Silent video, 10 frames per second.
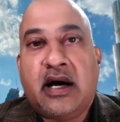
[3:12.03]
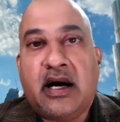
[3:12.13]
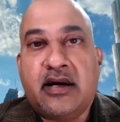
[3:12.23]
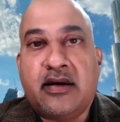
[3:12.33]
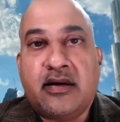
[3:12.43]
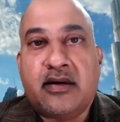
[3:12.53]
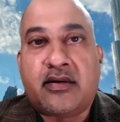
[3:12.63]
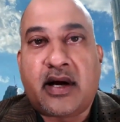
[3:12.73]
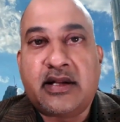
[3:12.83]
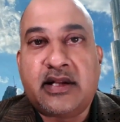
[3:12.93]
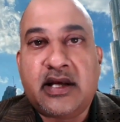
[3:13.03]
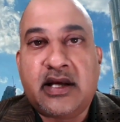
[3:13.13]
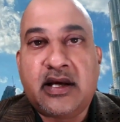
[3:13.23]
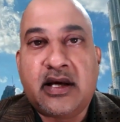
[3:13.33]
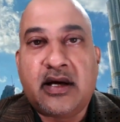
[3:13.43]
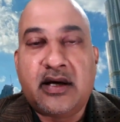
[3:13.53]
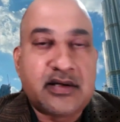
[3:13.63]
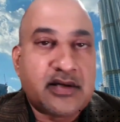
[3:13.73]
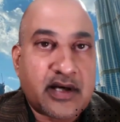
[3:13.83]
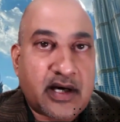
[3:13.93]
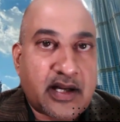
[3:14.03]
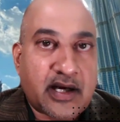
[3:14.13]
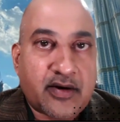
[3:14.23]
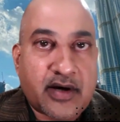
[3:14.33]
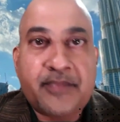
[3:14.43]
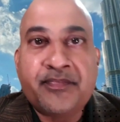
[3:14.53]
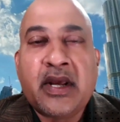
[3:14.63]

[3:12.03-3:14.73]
and try the dictionary attack. Okay?